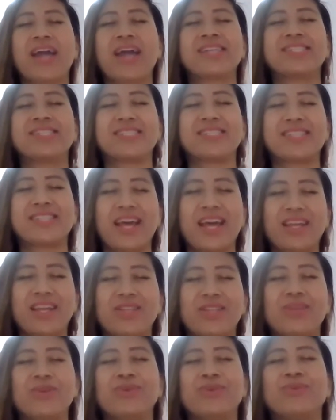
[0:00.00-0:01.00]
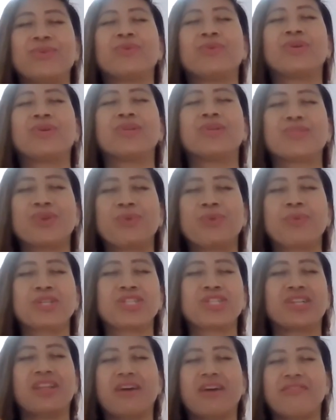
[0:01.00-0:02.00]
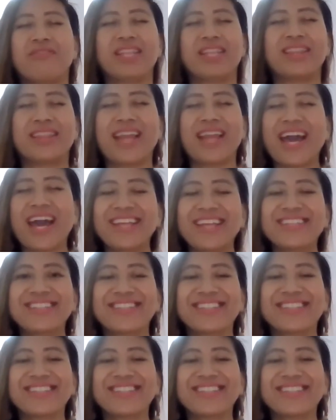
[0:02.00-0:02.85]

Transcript: I send you so much love and light.